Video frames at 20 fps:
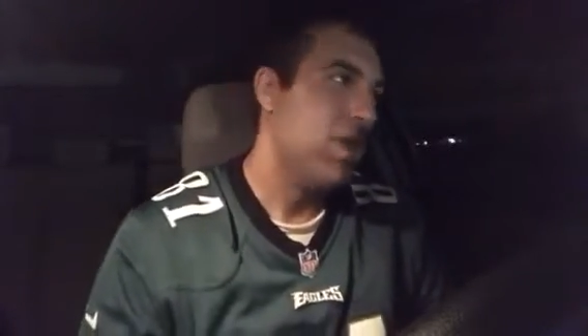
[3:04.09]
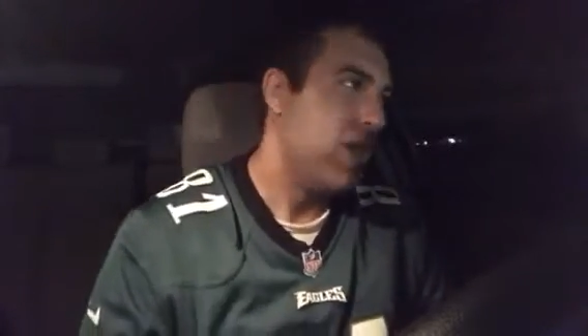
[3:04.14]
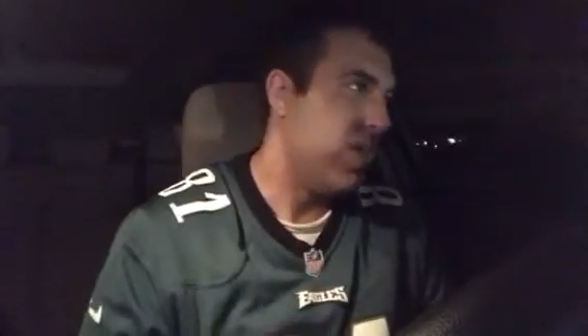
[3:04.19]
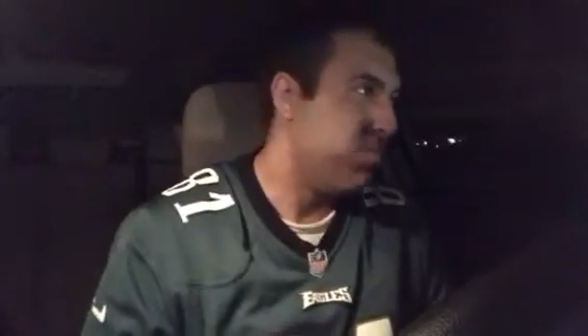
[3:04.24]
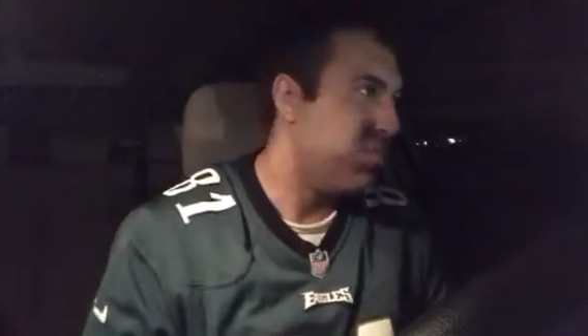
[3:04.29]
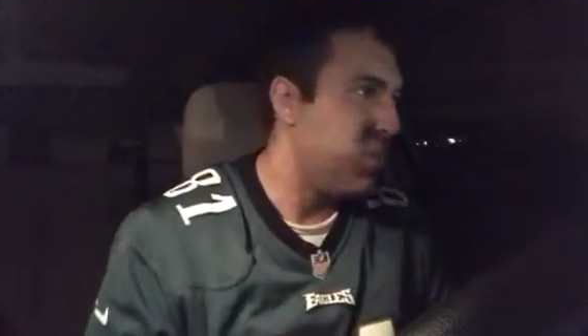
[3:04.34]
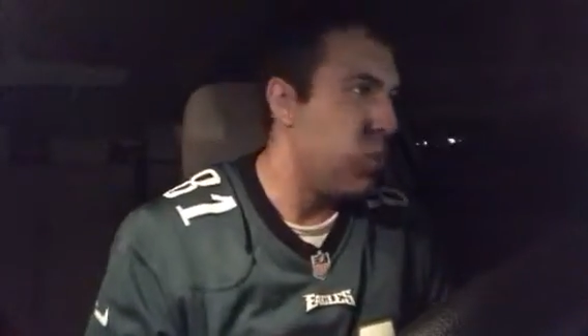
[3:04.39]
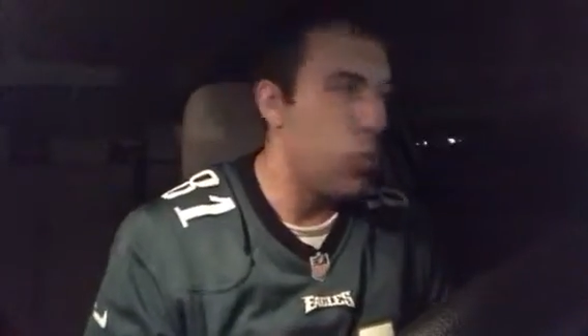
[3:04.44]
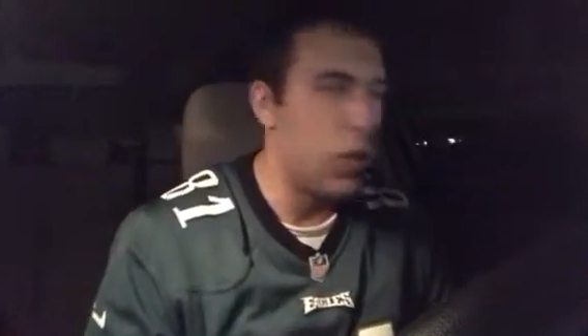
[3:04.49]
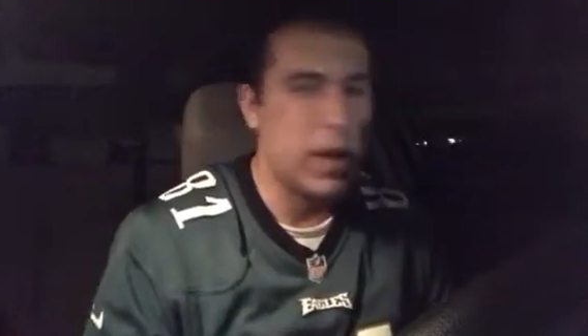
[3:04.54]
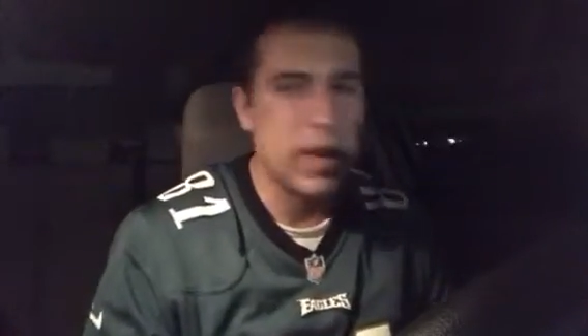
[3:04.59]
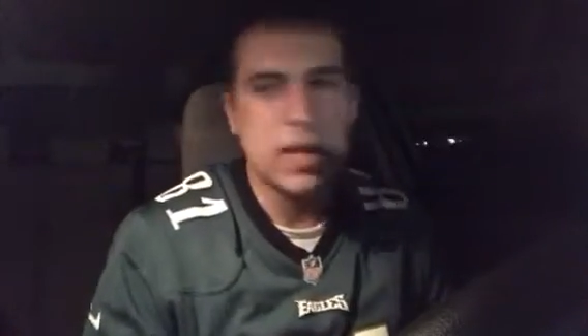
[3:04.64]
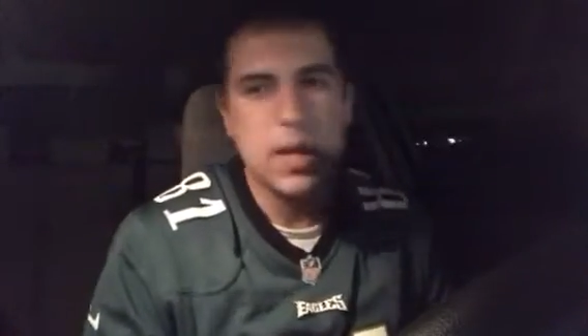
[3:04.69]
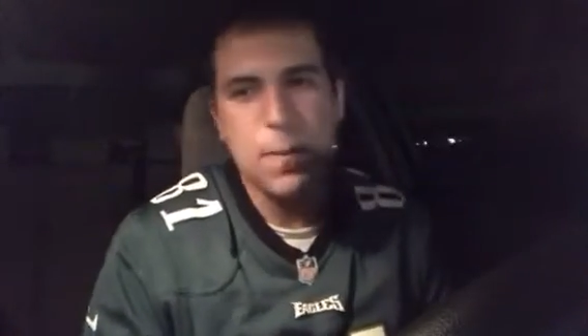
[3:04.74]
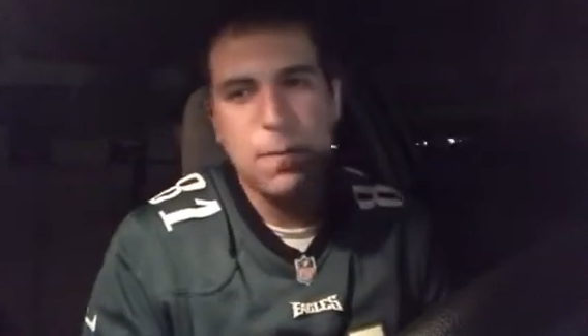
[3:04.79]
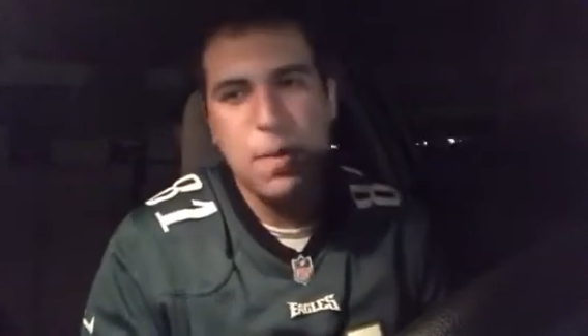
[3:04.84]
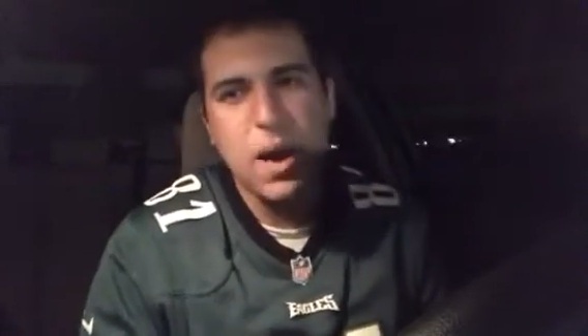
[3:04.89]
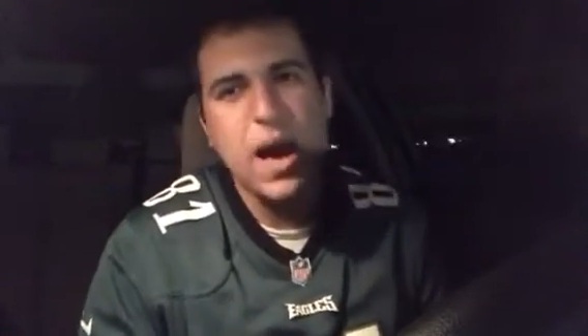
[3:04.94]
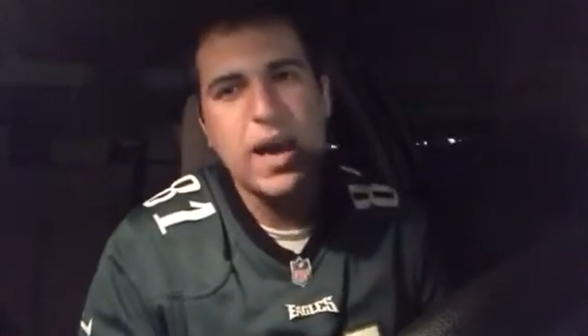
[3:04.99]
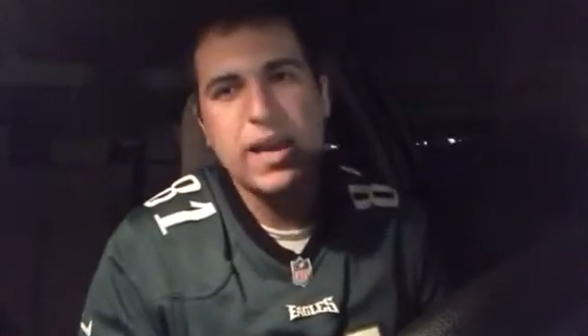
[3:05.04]
if they want to
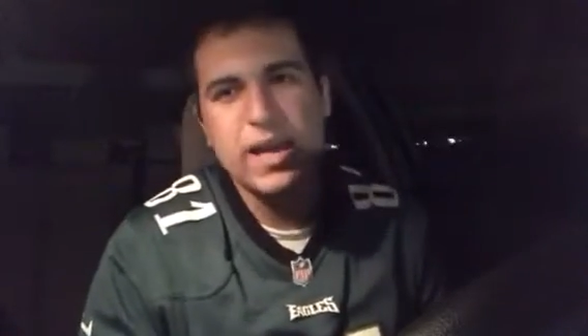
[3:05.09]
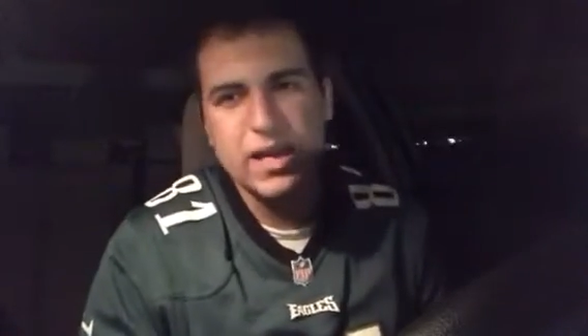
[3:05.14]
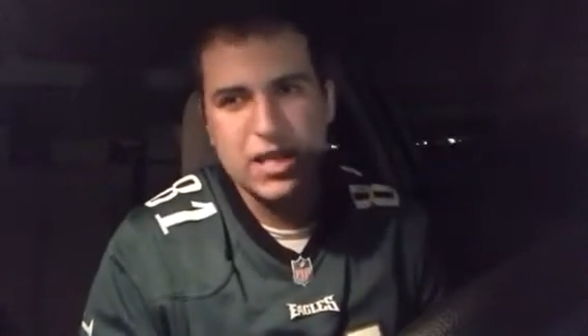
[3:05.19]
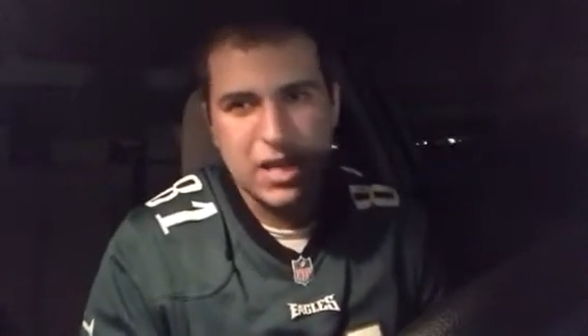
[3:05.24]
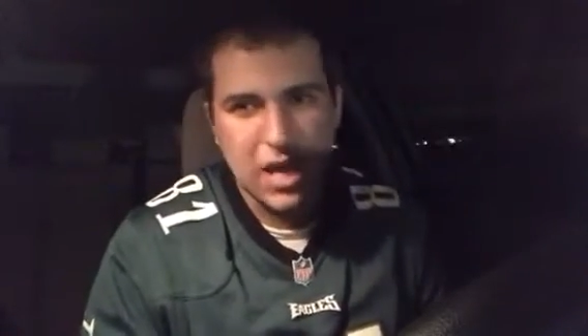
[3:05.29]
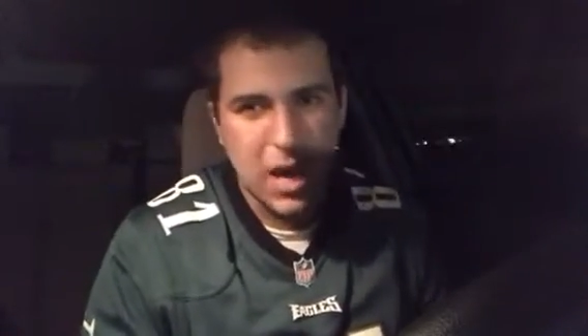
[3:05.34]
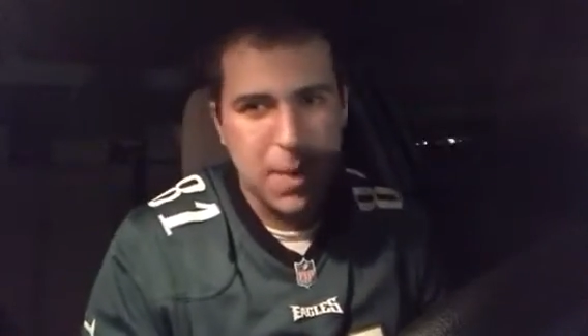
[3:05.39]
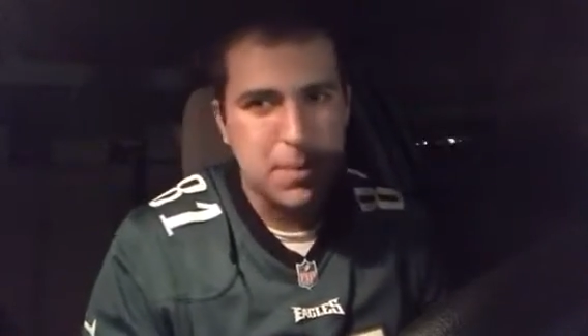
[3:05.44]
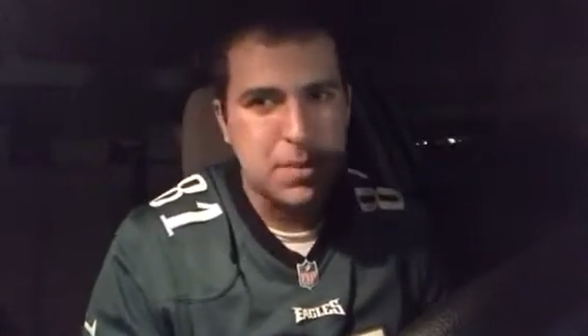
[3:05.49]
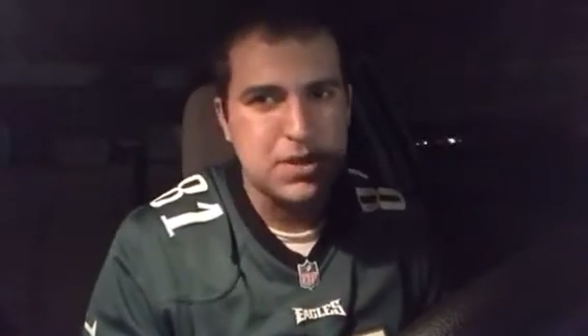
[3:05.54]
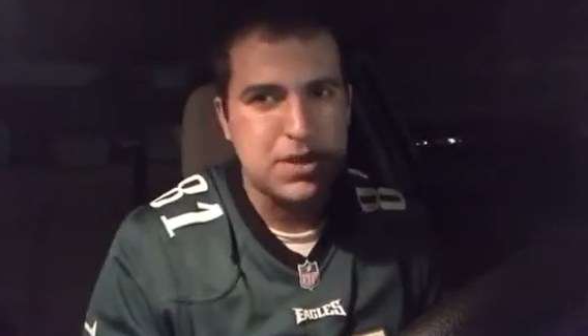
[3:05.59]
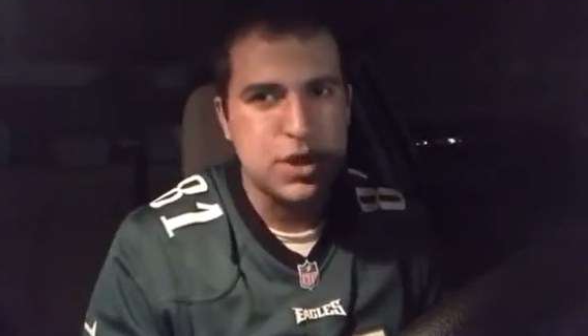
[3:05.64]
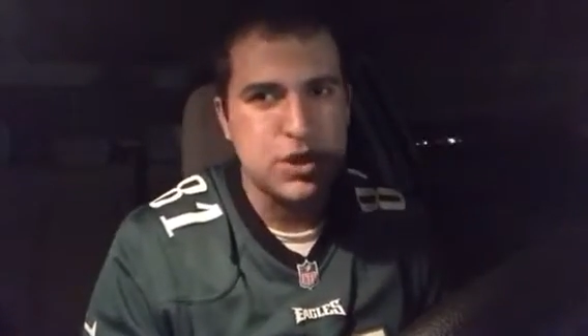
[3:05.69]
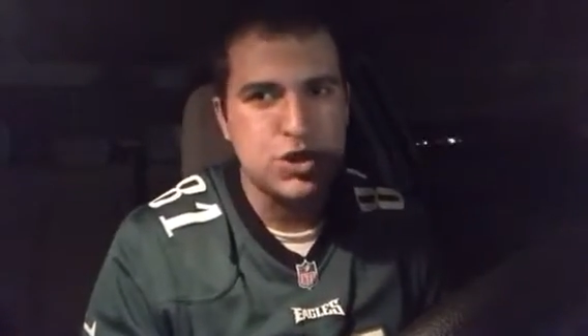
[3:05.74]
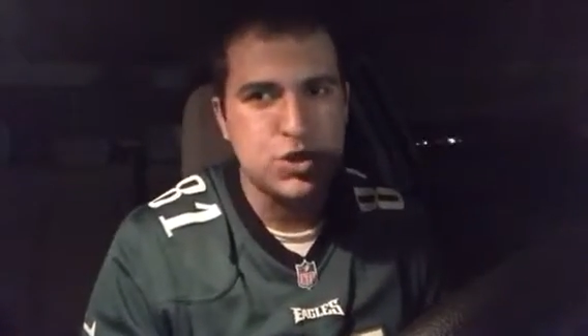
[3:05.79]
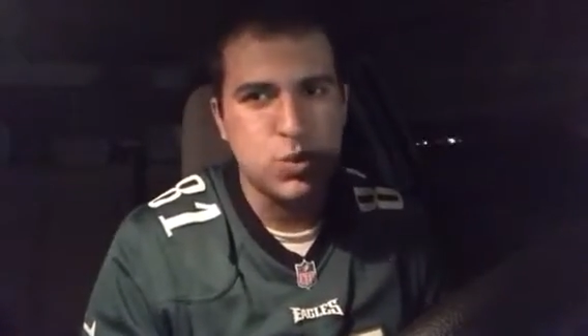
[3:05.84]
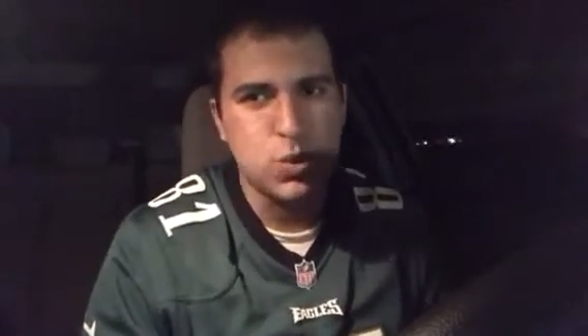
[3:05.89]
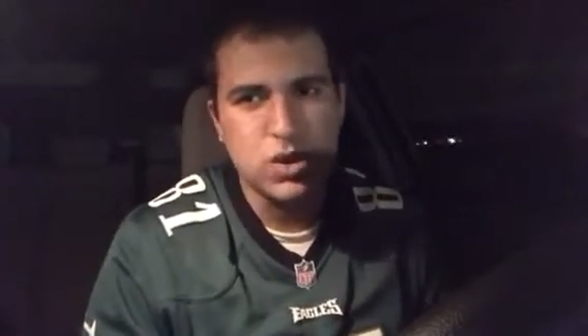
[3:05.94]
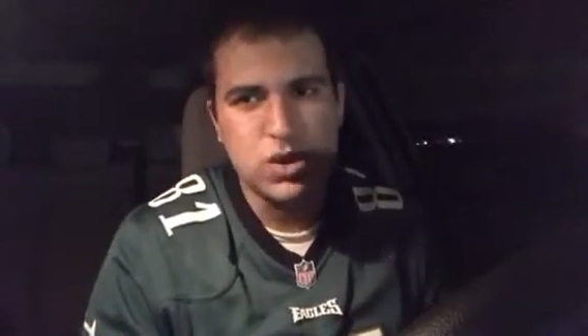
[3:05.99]
get back in competition